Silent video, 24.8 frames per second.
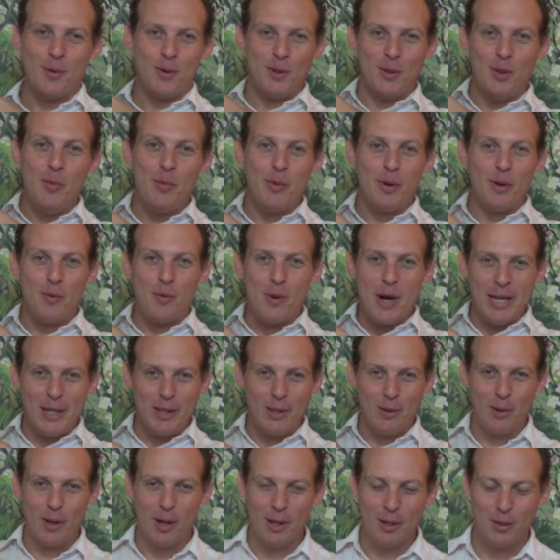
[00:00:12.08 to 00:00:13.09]
super
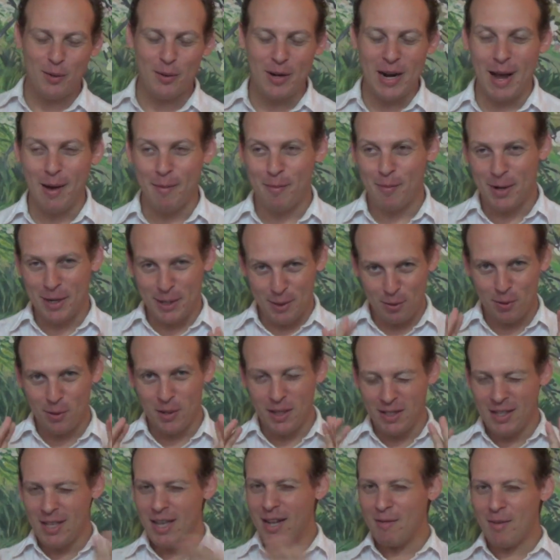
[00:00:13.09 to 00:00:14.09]
way to launch your app, right? So
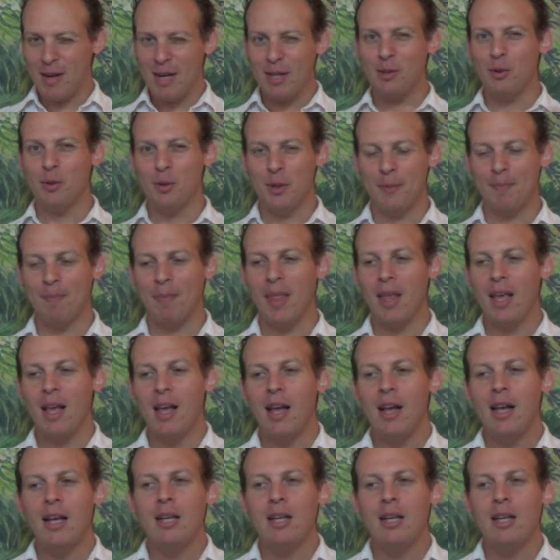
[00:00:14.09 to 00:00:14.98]
let's get right to it.